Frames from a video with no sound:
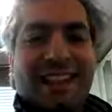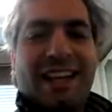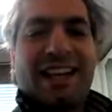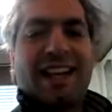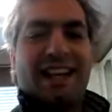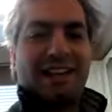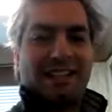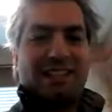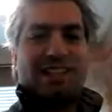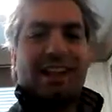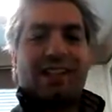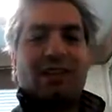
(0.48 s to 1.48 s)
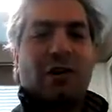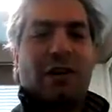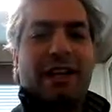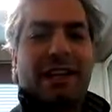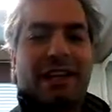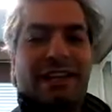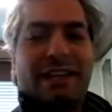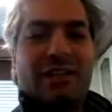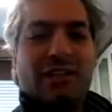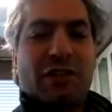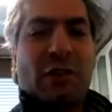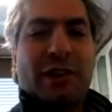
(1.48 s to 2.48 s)
Hey guys, how's it going?
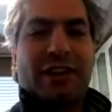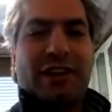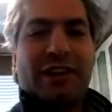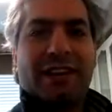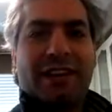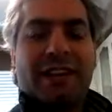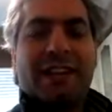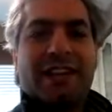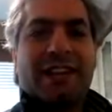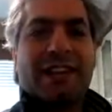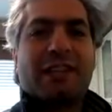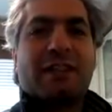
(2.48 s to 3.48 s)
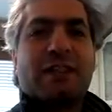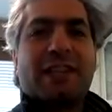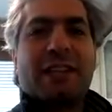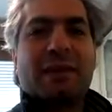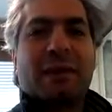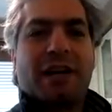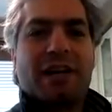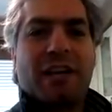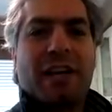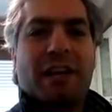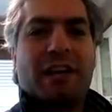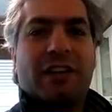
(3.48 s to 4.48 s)
It's Joe here. Thanks for visiting my
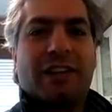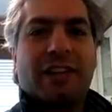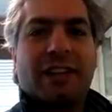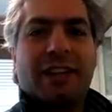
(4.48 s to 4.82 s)
channel.